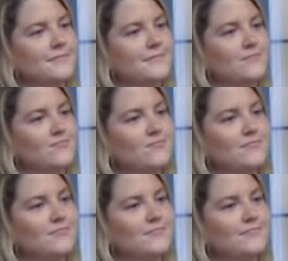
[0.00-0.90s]

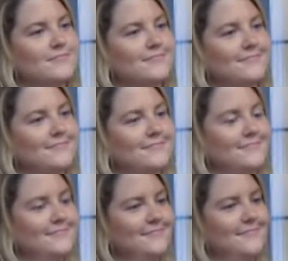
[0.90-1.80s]

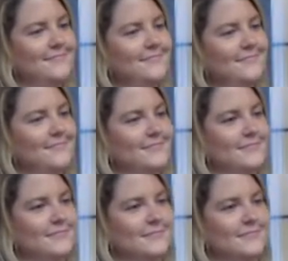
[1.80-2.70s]

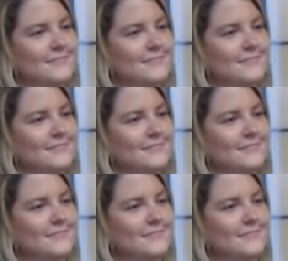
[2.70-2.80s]
(not speaking)